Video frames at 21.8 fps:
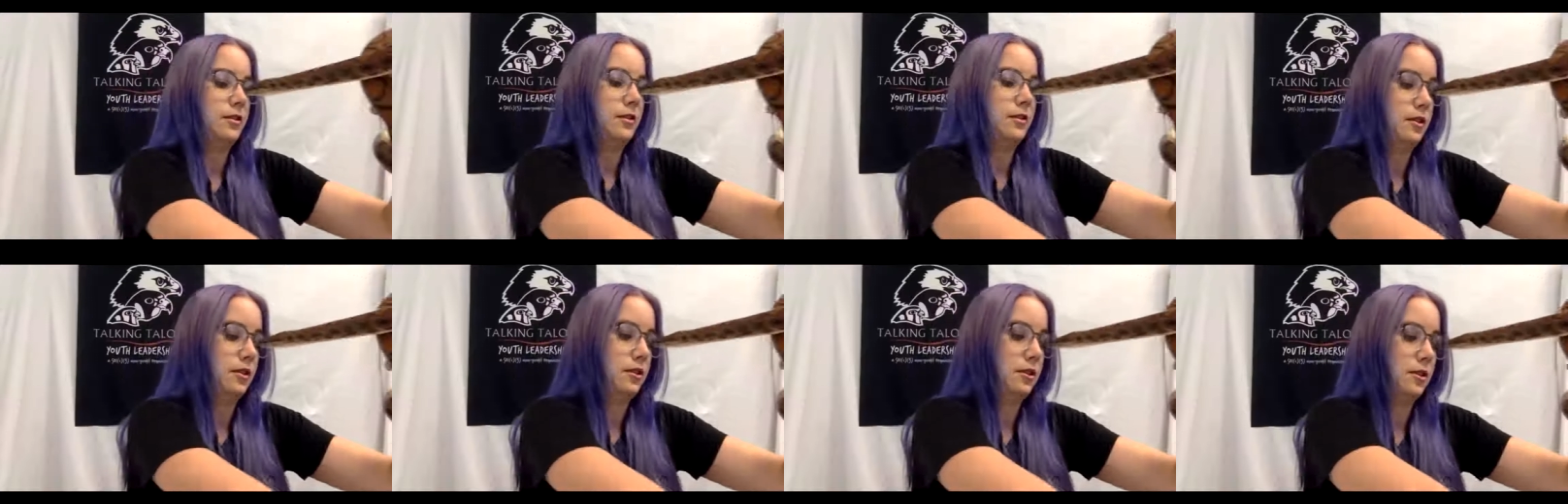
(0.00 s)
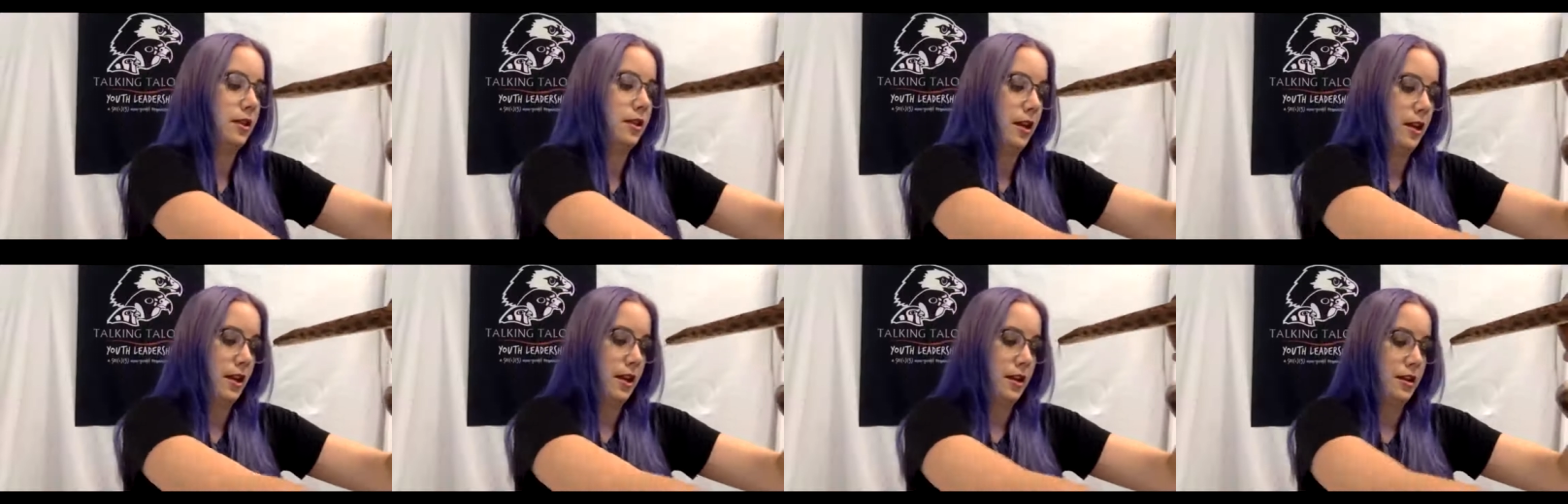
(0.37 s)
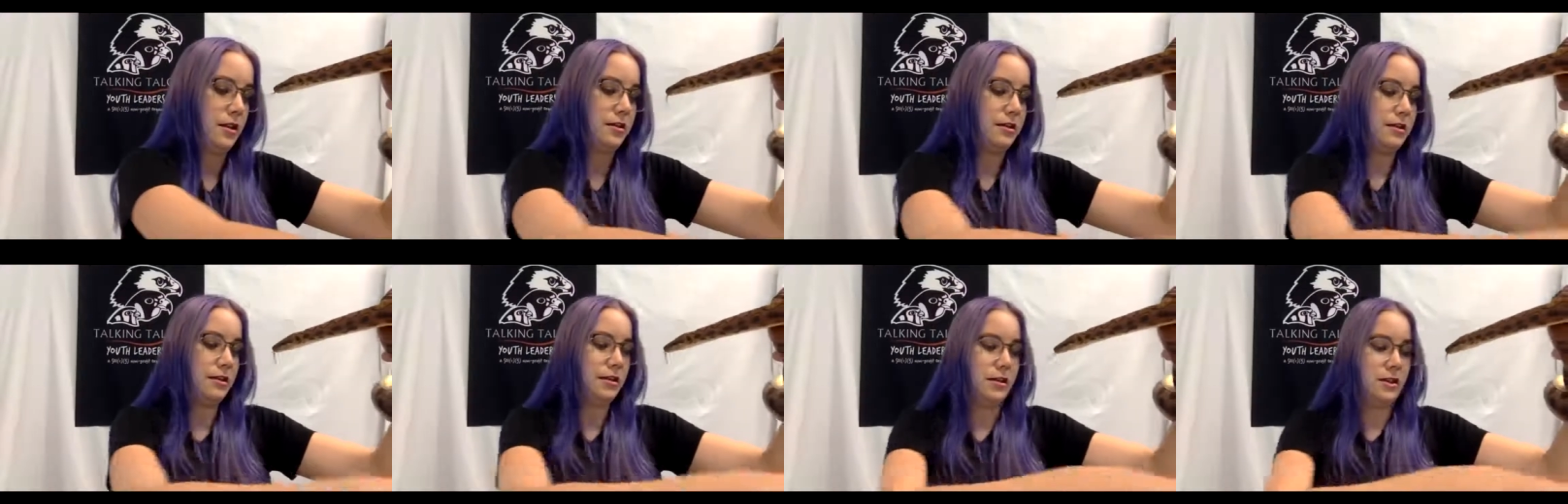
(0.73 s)
such
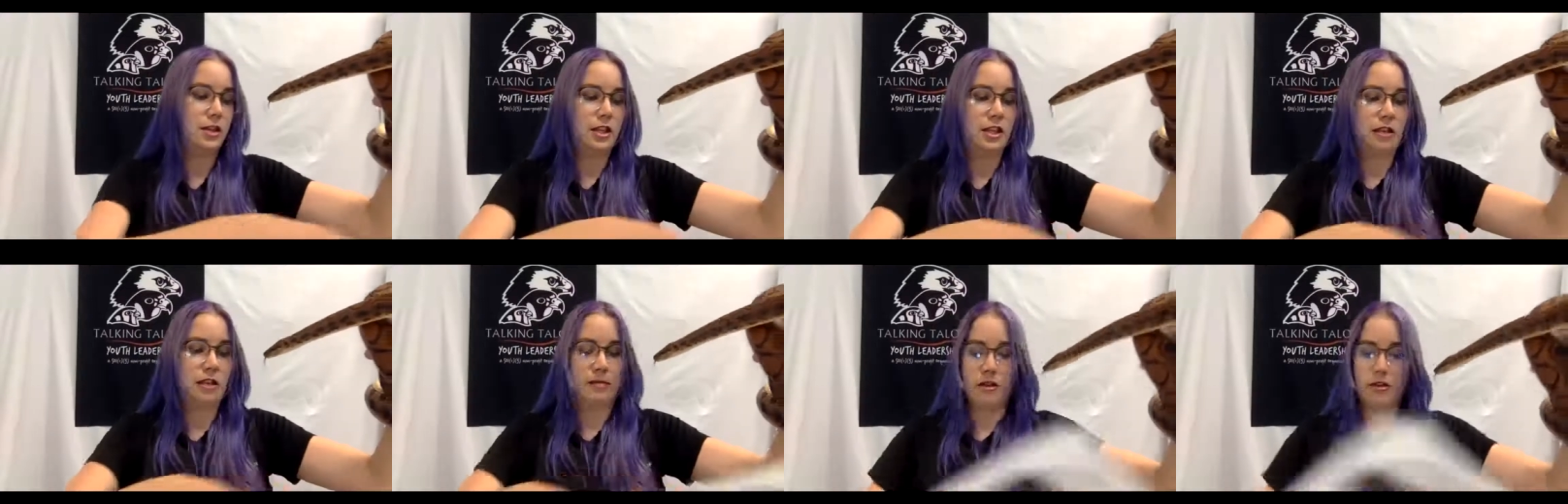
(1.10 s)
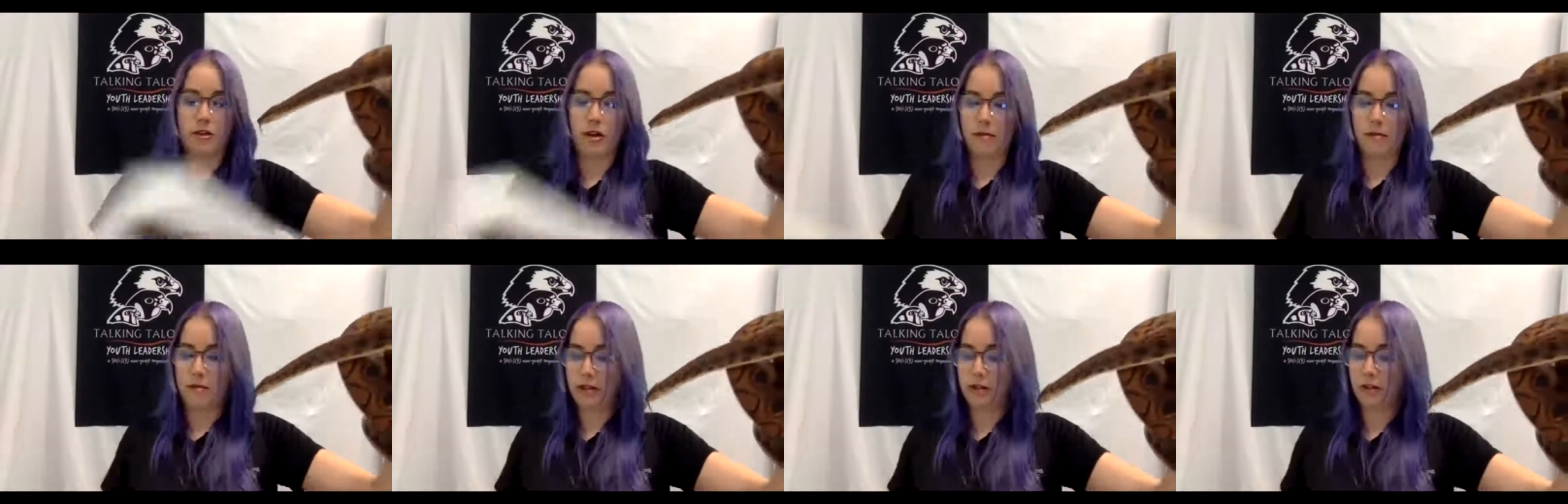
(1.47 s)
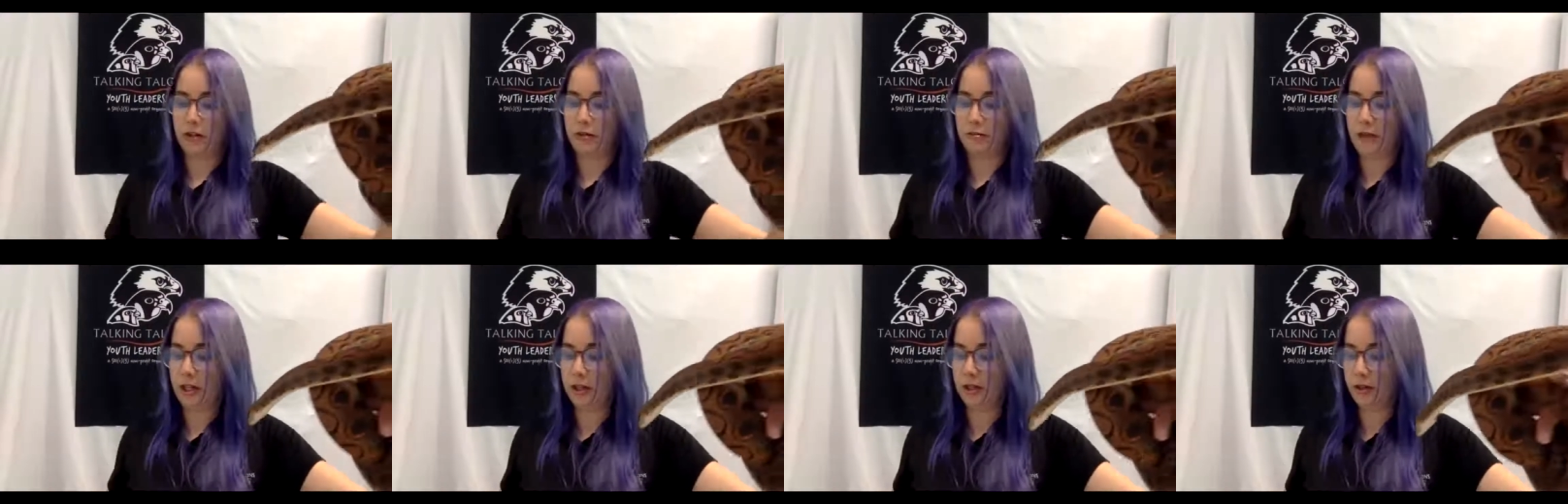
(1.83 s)
as, let me grab my
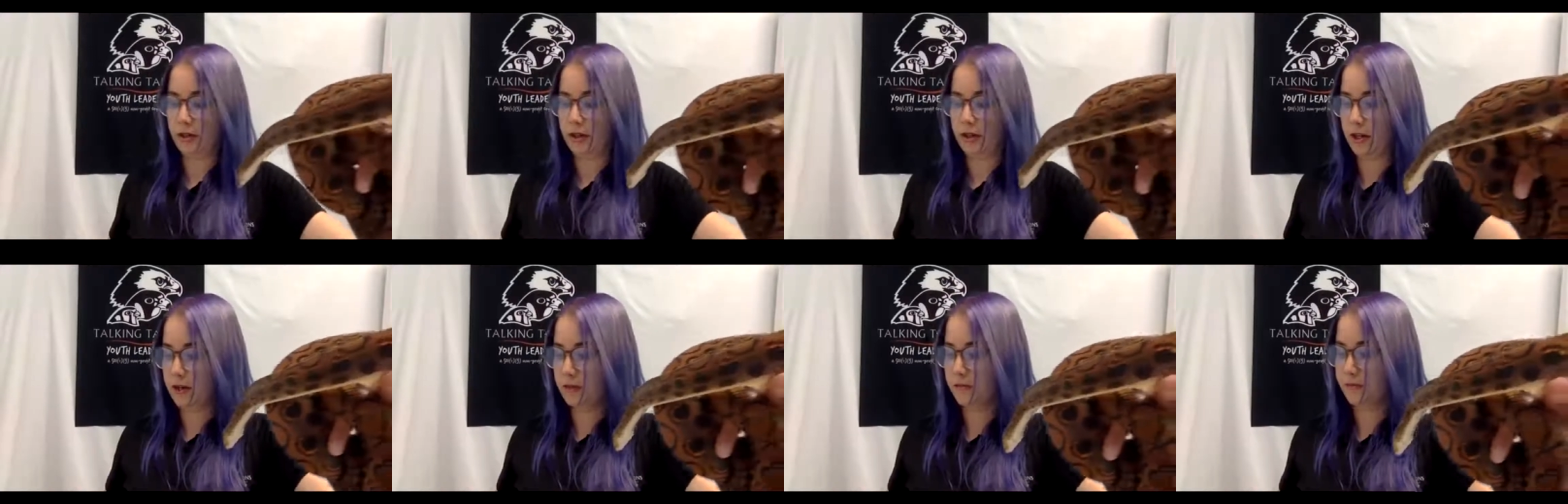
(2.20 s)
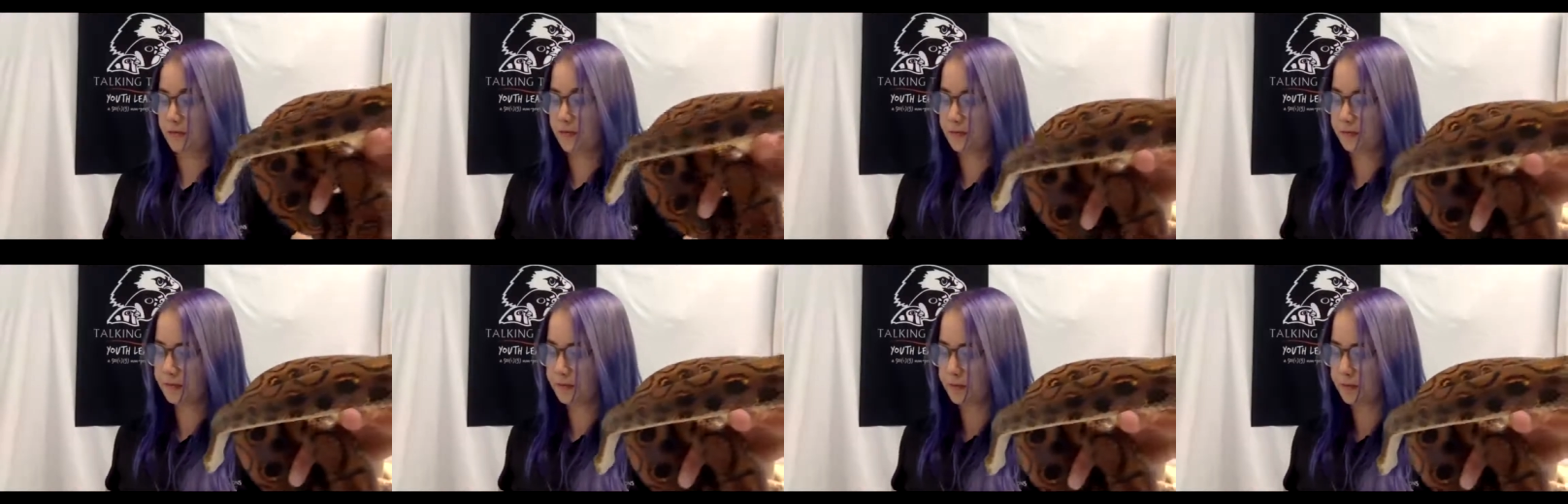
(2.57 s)
little picture here.